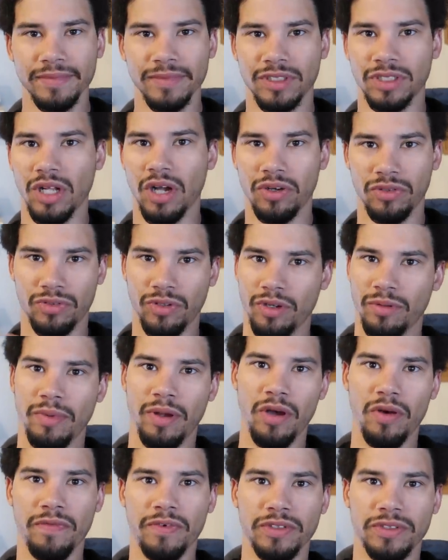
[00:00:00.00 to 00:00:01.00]
stock
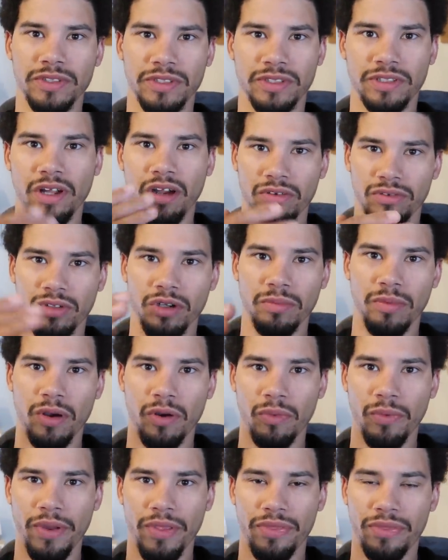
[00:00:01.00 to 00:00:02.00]
turbo versus stock
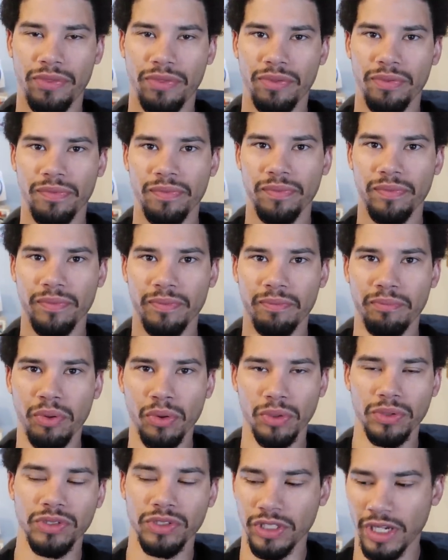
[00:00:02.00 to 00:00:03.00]
turbo with
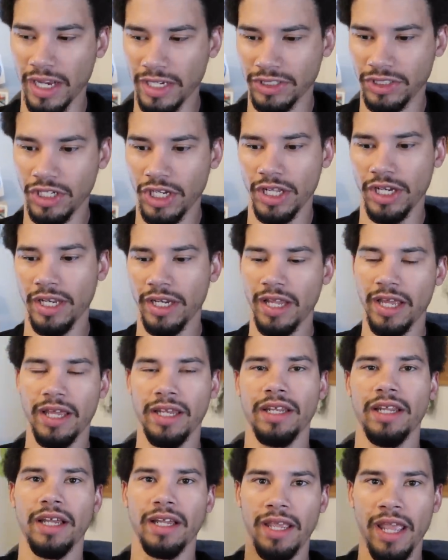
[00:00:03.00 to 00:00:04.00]
port injection, and
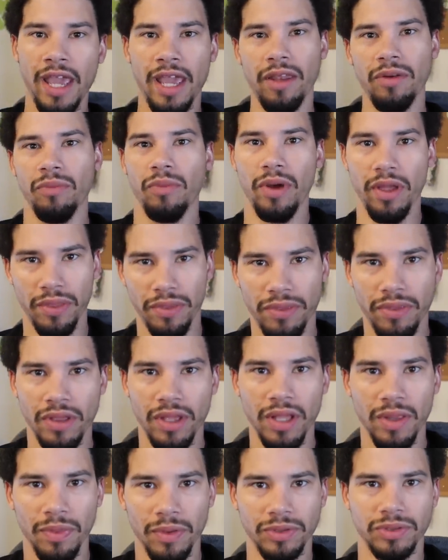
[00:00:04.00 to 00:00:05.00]
then again
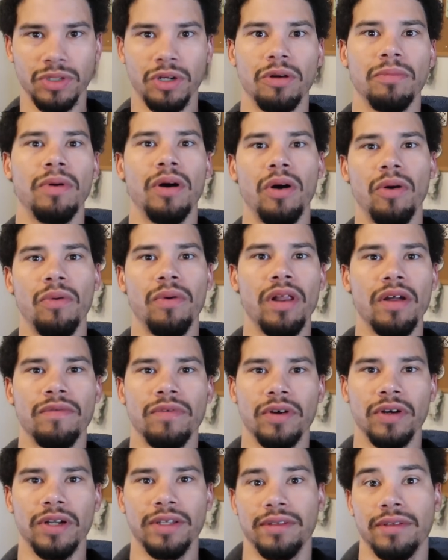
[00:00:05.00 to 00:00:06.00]
with the turbo
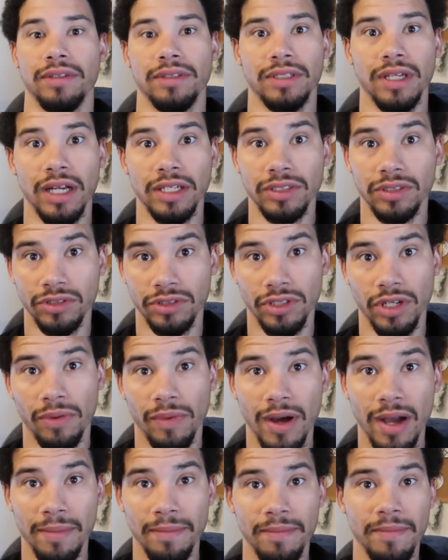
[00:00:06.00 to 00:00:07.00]
whenever it decides to
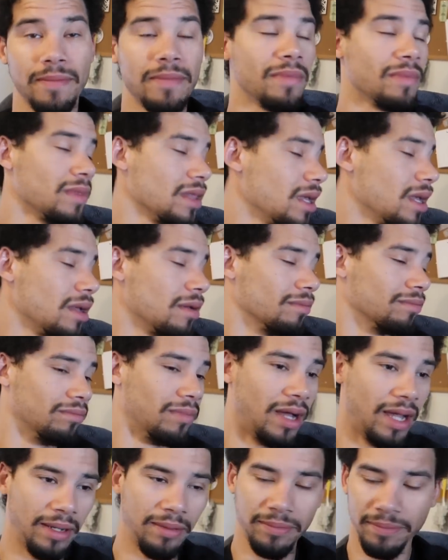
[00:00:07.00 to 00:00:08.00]
show up.
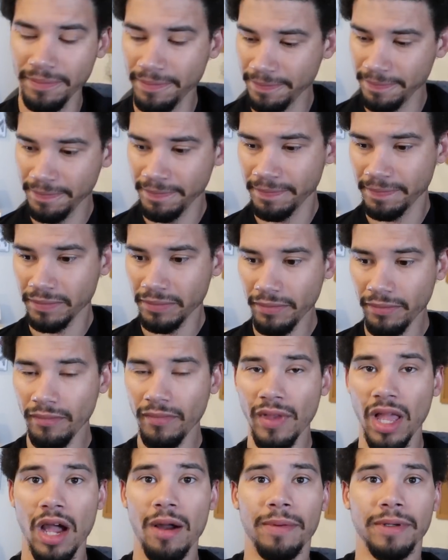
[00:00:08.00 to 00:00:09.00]
But
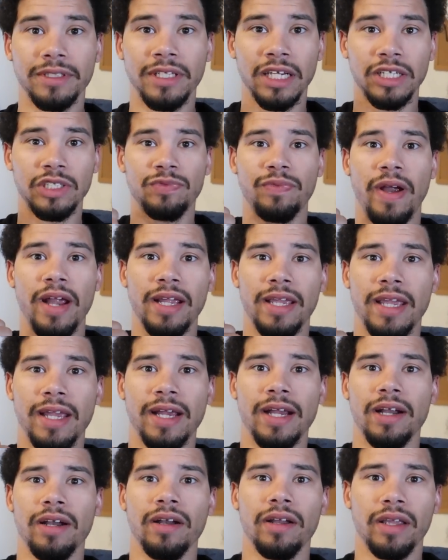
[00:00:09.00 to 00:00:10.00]
I'm going to text Frank
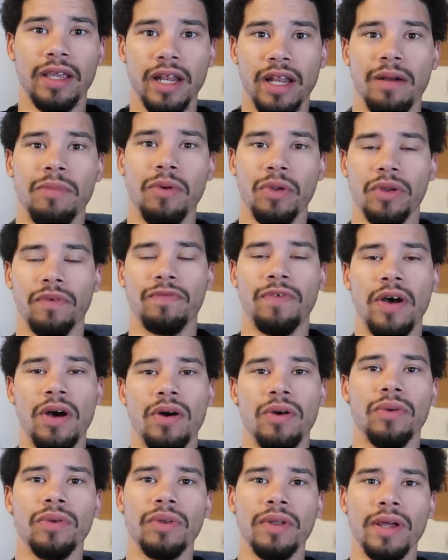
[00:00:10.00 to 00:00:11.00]
here, get him on the
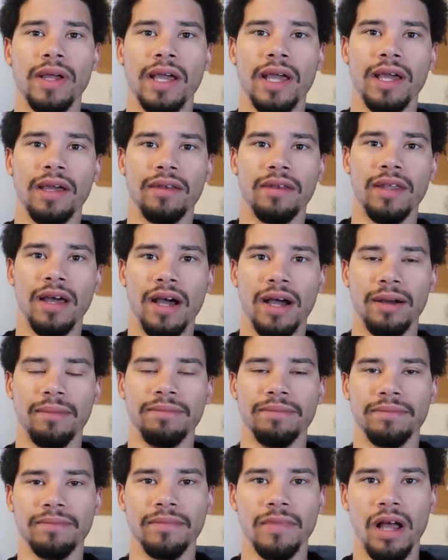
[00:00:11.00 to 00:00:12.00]
phone, and uh,
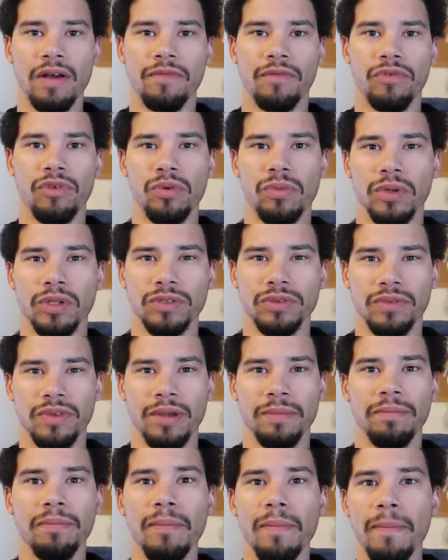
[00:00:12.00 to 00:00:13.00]
have a few words with
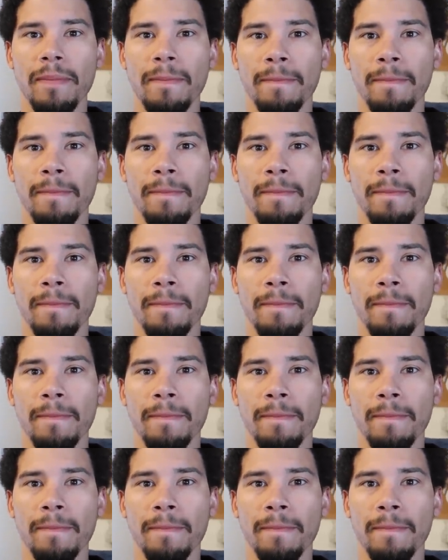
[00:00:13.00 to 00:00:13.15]
him.